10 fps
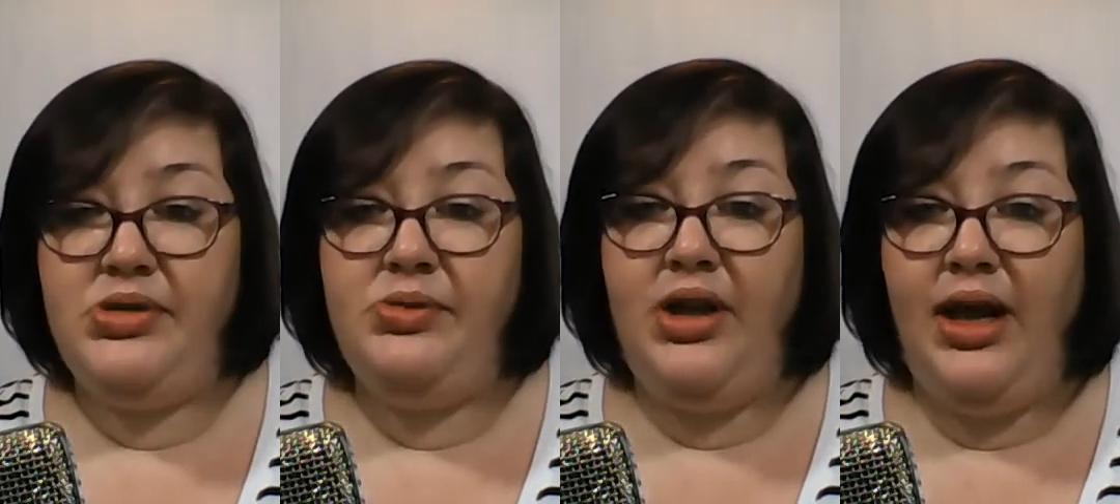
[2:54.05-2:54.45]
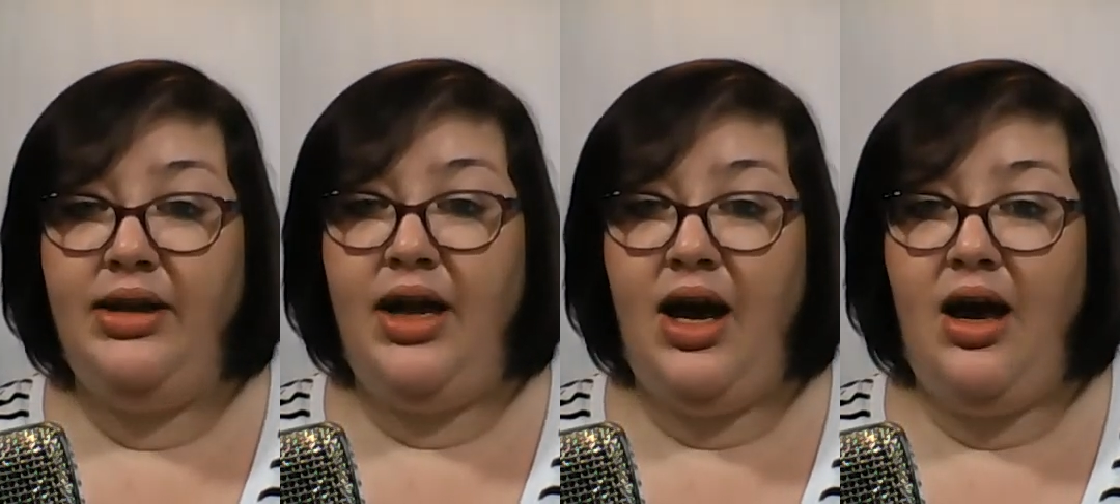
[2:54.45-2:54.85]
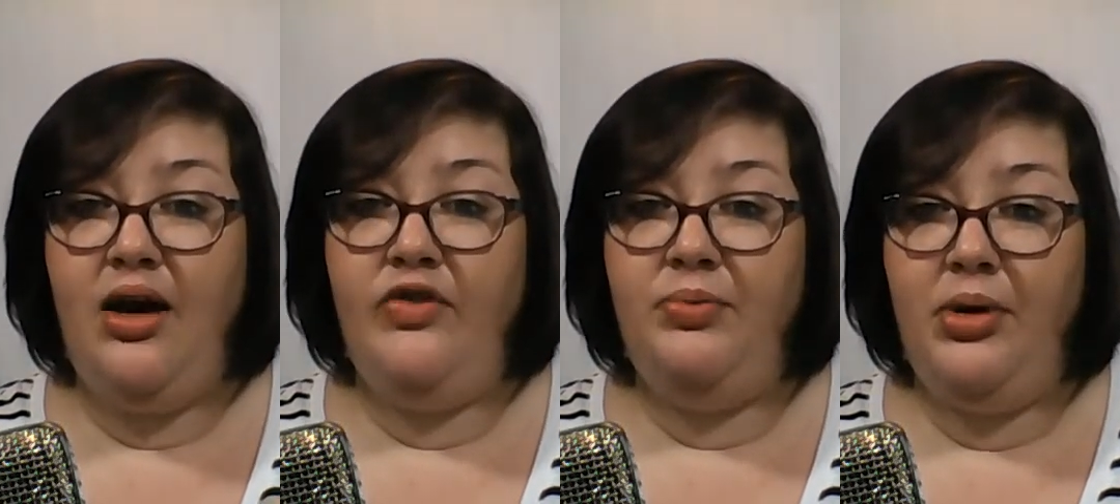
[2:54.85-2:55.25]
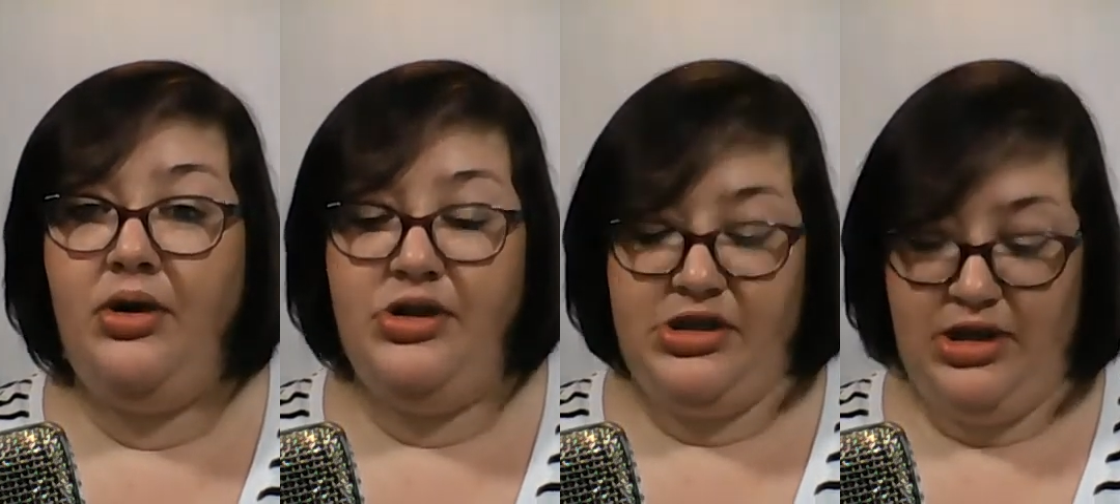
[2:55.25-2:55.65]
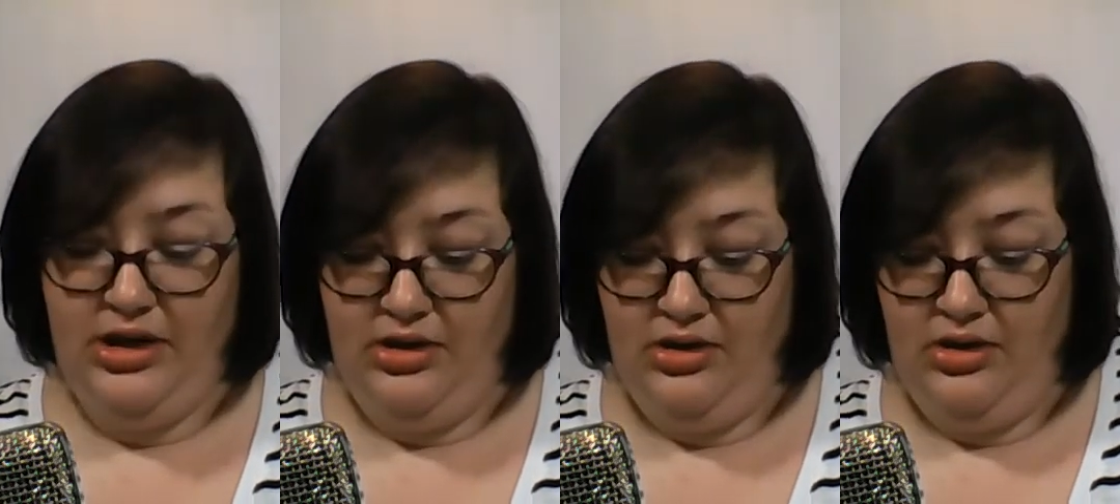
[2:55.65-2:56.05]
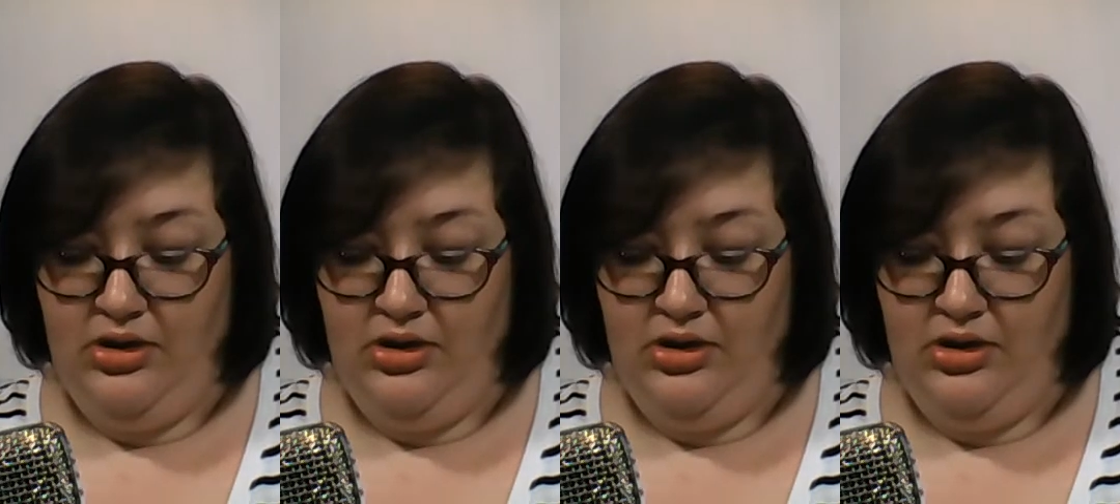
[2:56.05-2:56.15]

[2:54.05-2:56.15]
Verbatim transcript: I would like to have a person